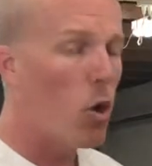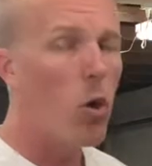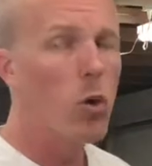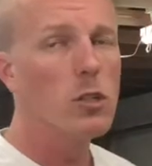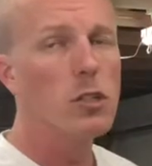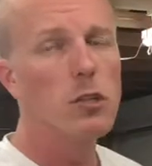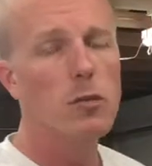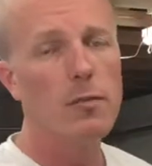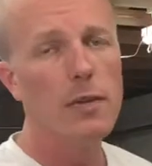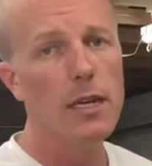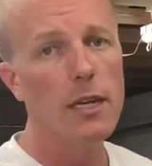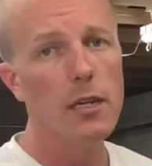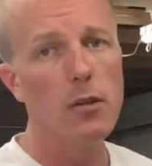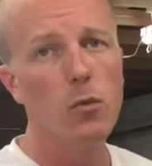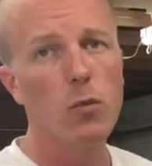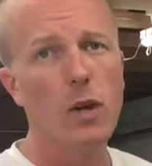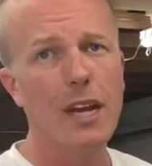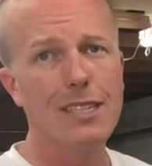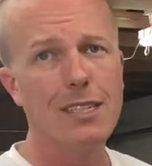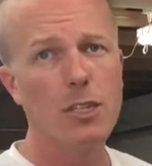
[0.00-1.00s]
ultimate
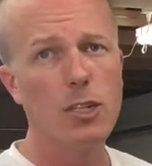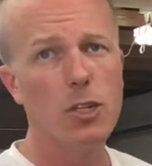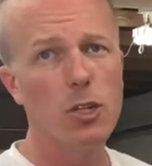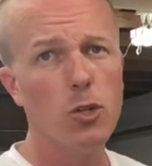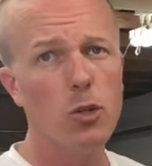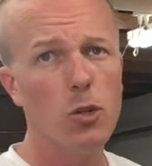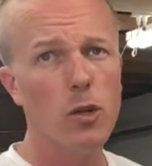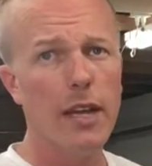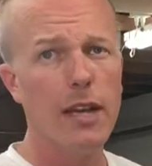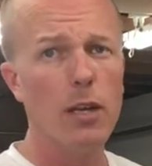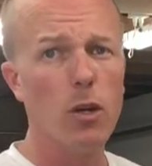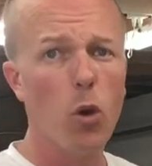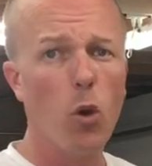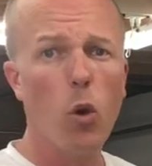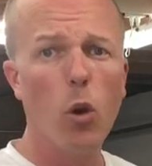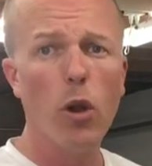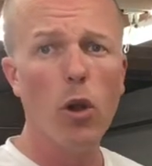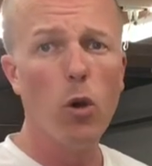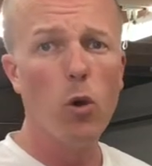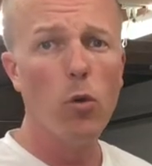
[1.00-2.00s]
residue and
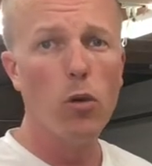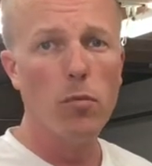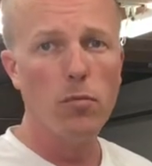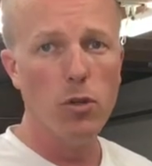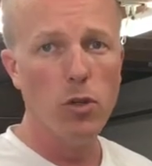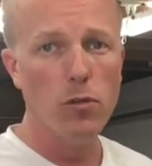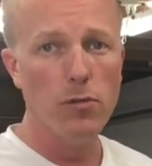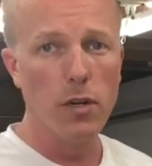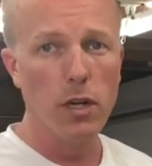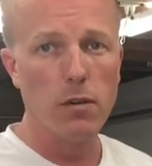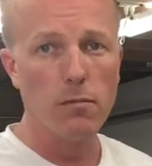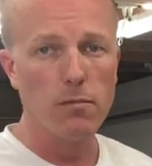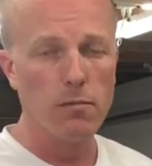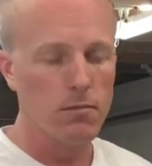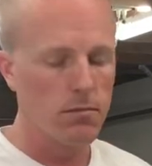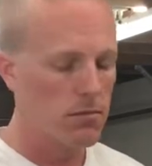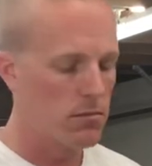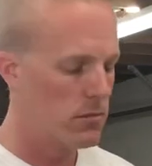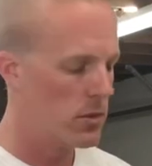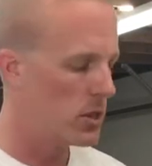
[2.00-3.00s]
oil remover.
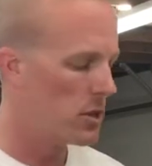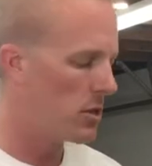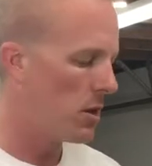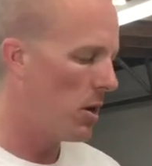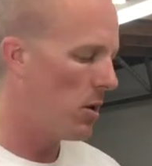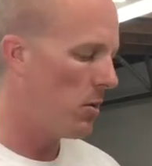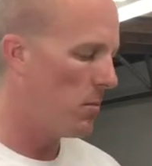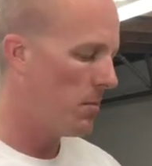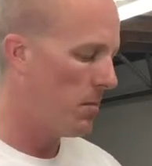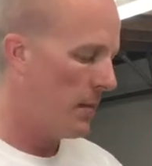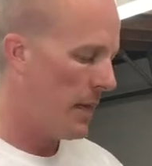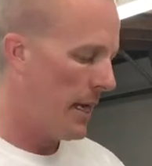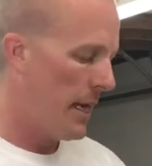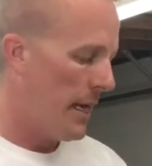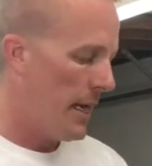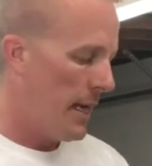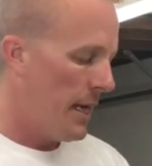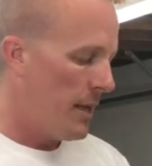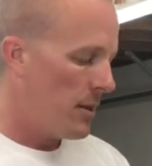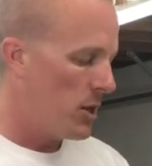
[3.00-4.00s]
So
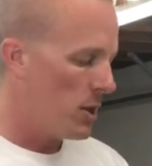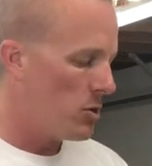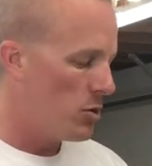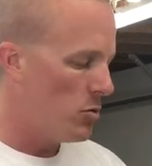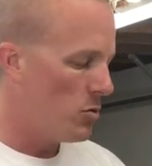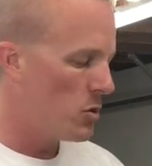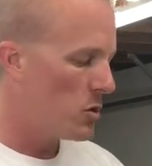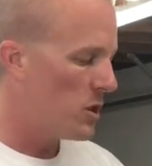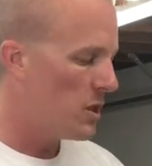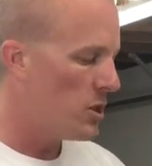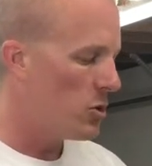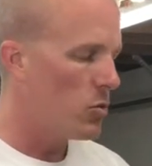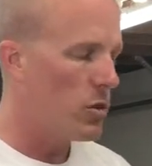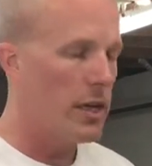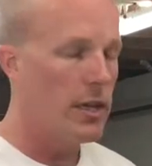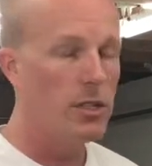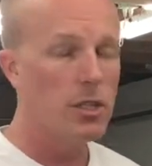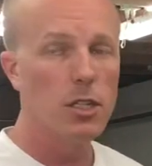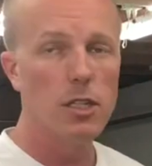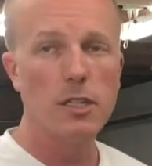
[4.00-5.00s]
the two
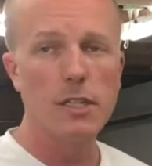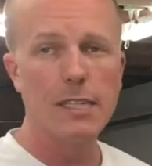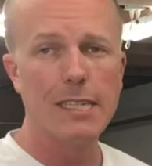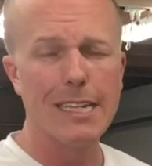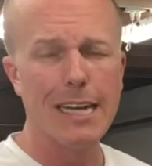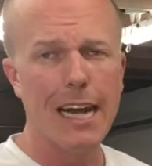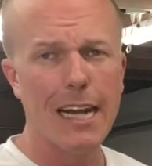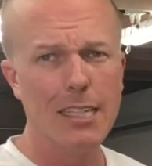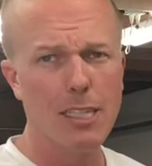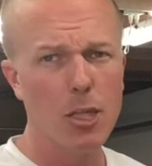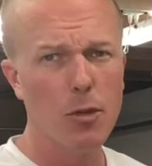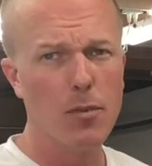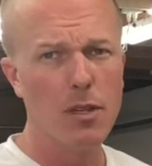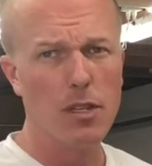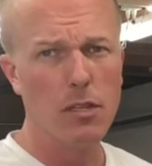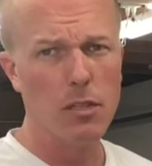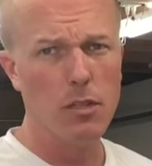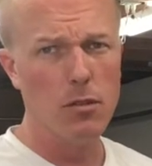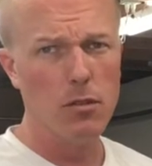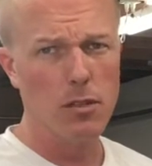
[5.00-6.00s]
situations that I
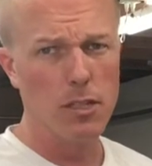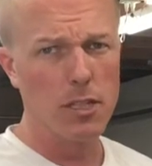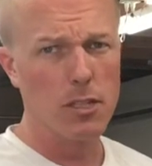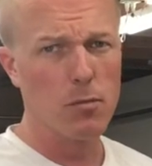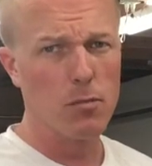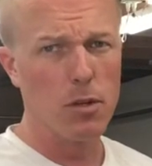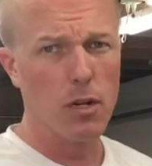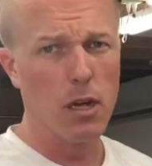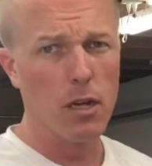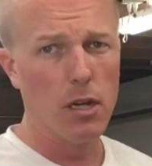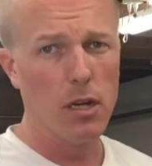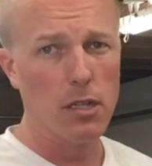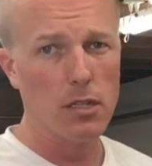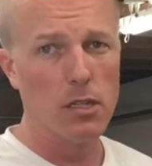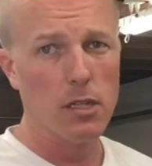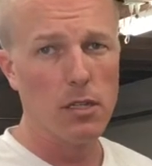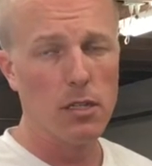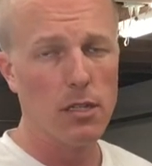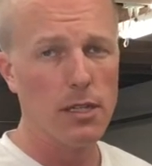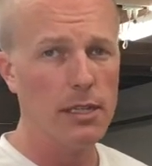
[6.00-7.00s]
typically use this product
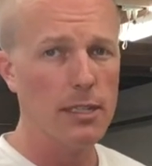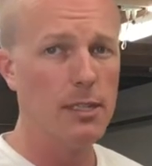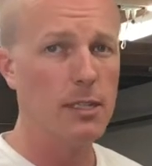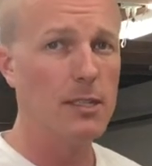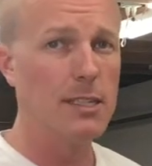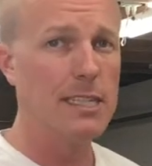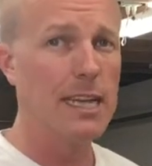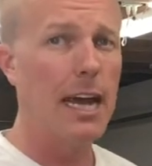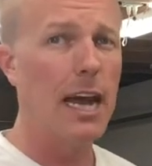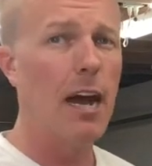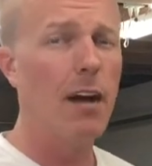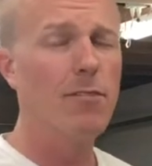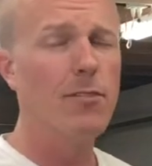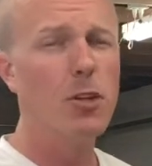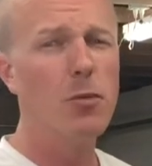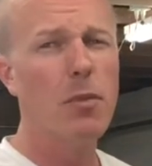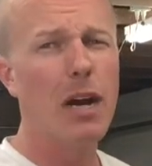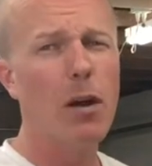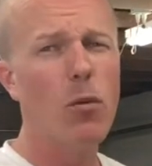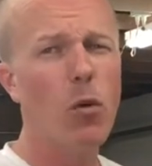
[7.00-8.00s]
is after
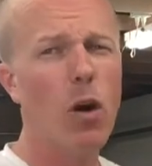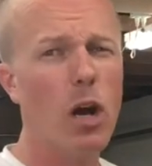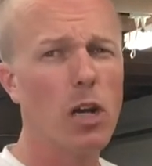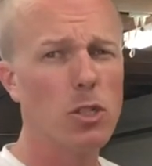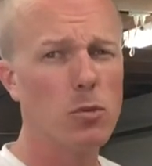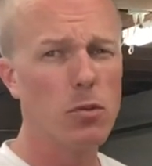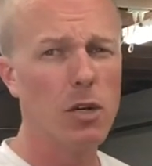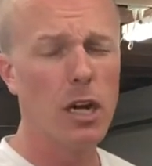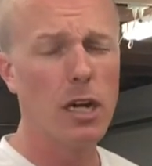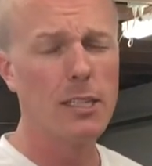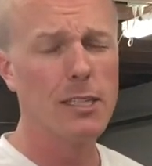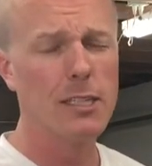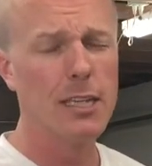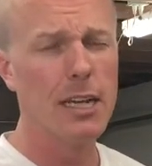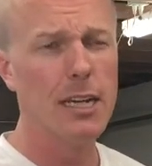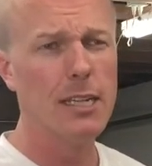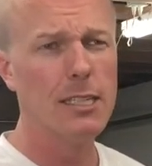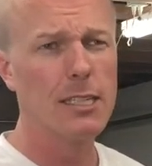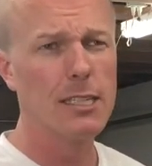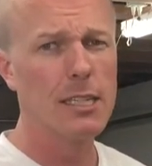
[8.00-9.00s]
my wash
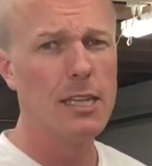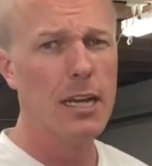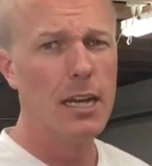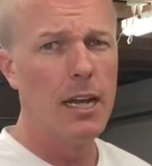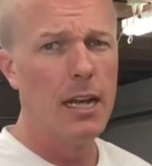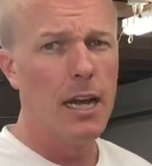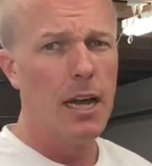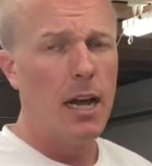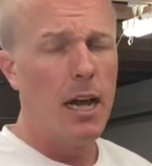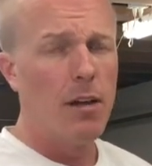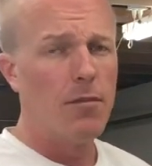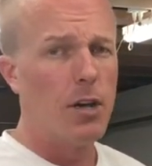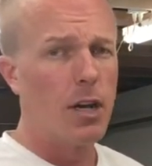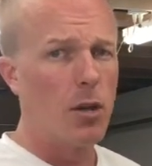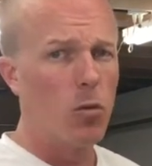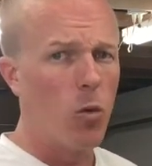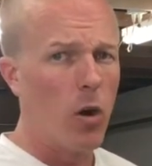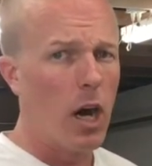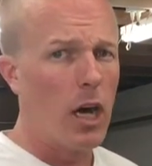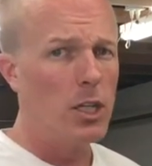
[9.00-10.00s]
process. I've already
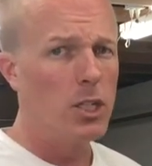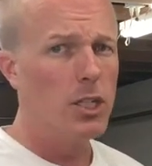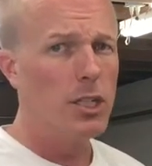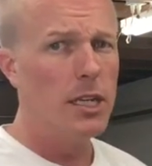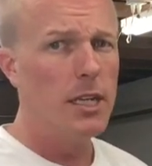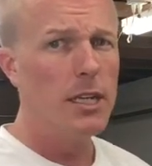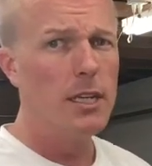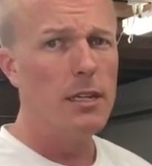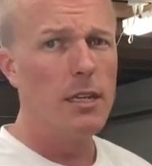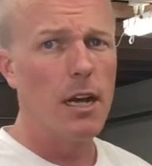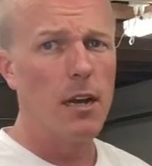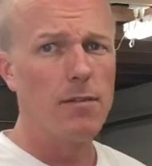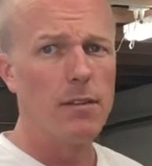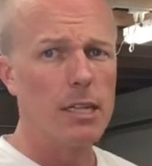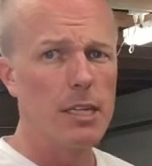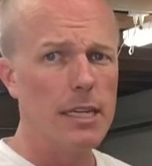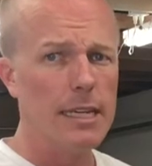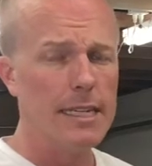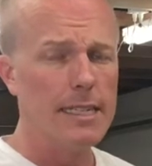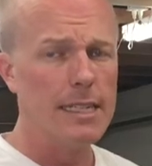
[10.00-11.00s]
washed it, I've
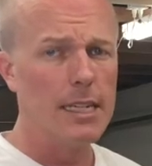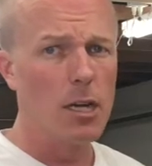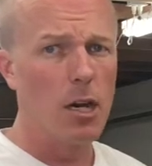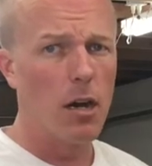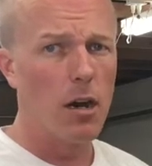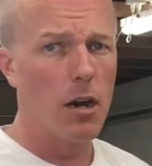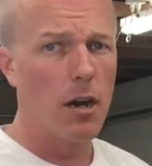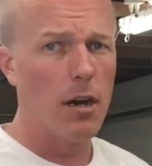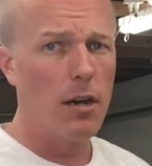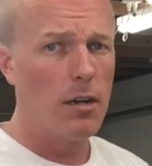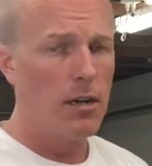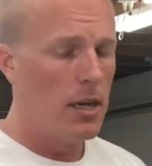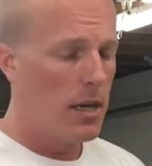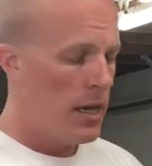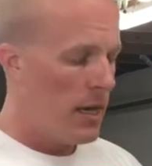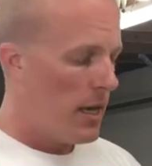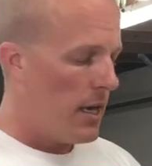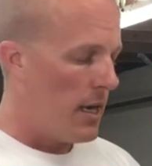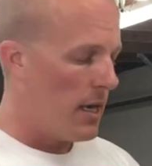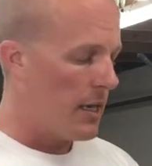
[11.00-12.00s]
clayed the car,
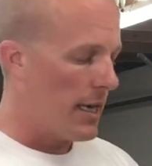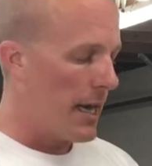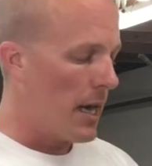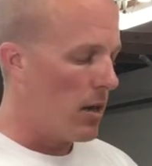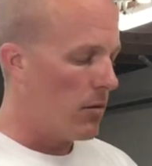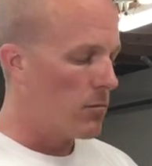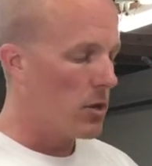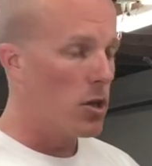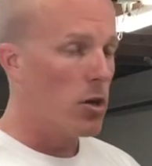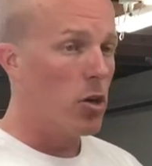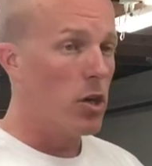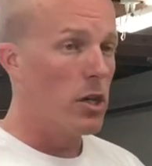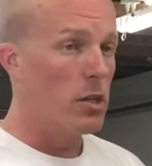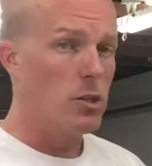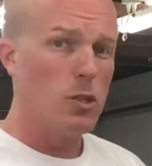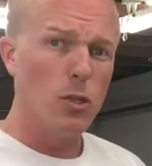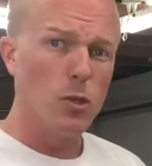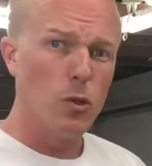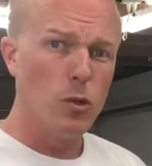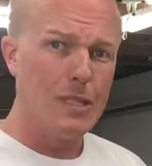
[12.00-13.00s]
and now I'm going
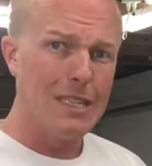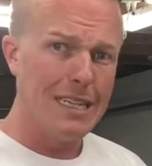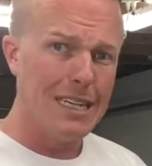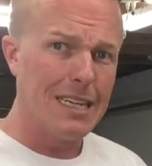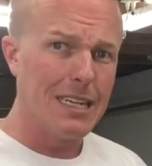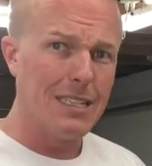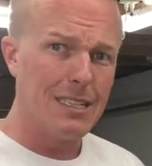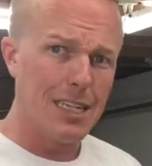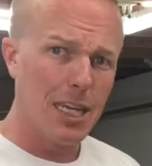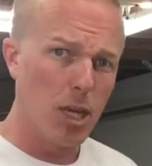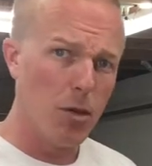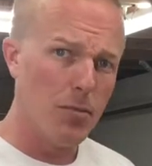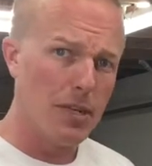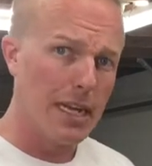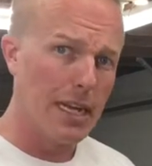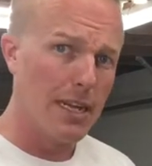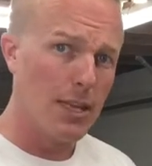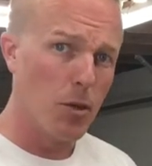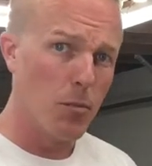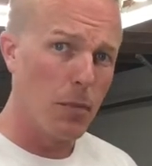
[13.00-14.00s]
to
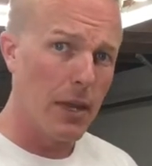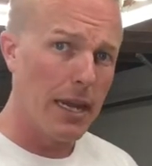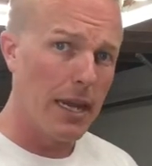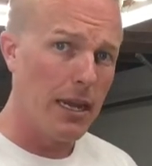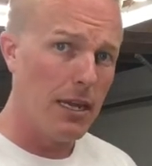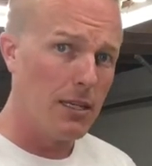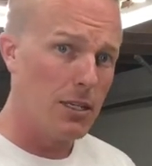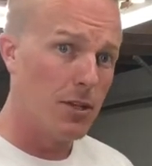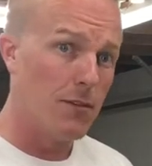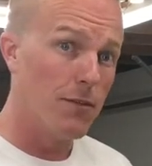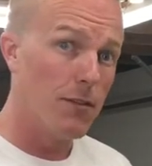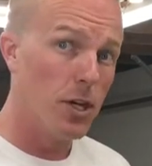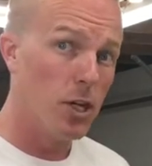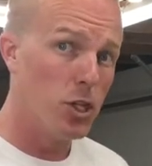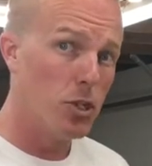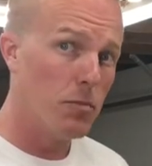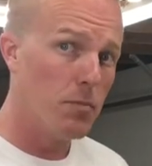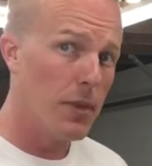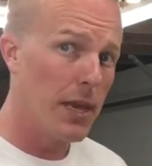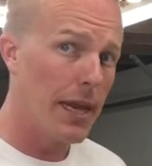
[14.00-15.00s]
decontaminate the paint to
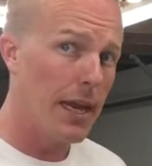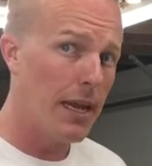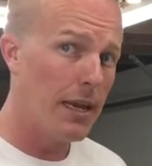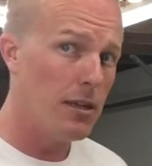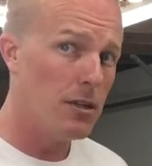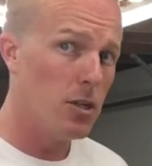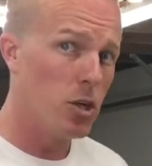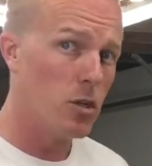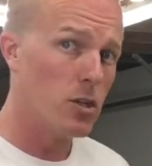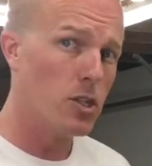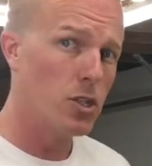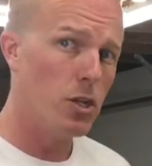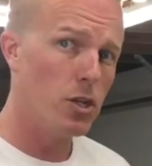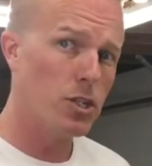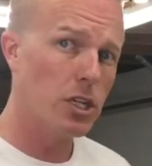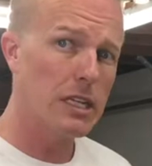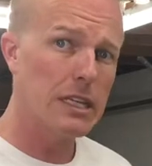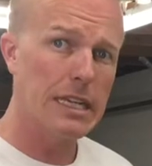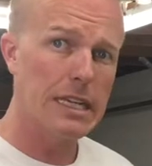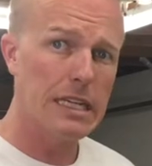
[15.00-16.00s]
virgin paint or
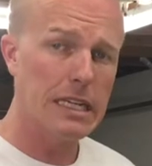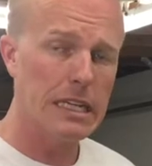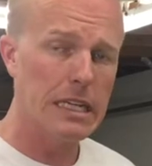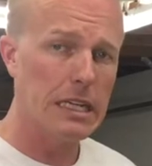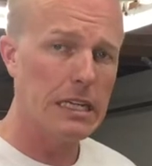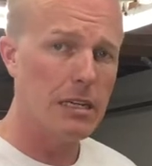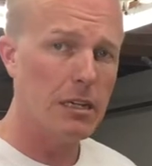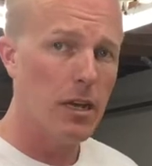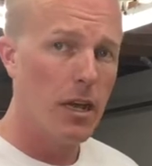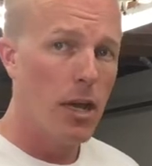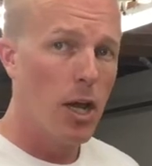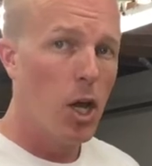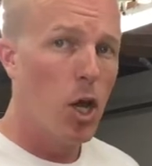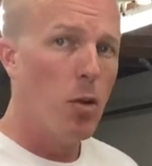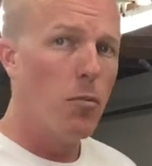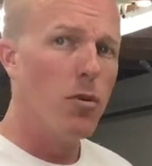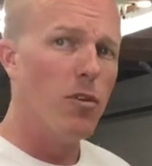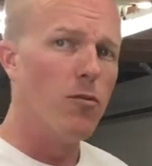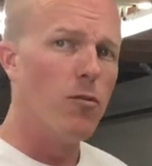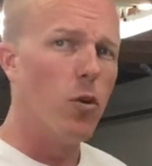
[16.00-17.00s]
surgically clean
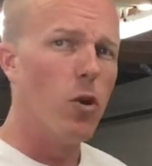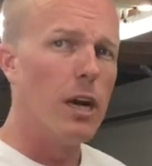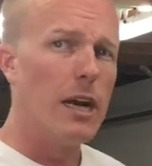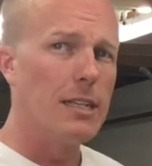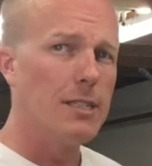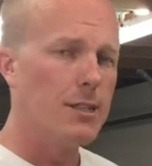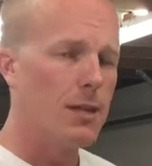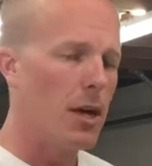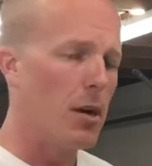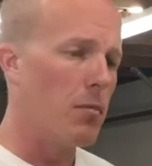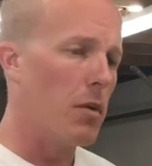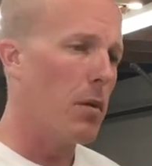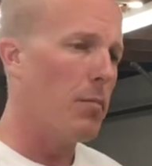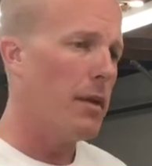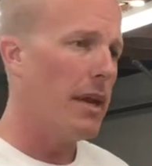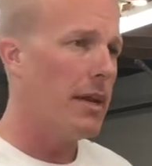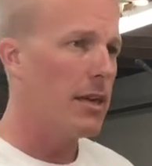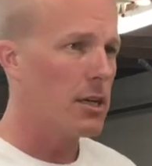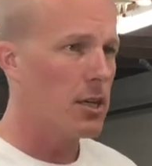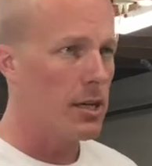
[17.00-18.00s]
before I start my
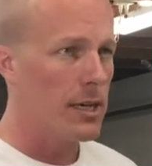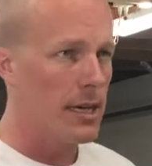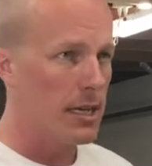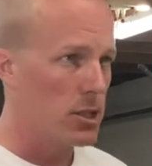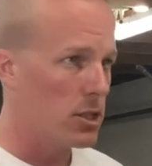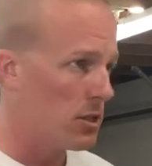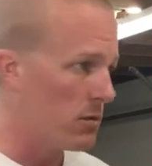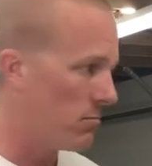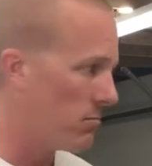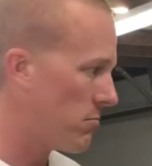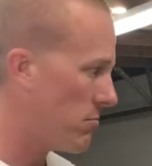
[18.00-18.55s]
paint correction.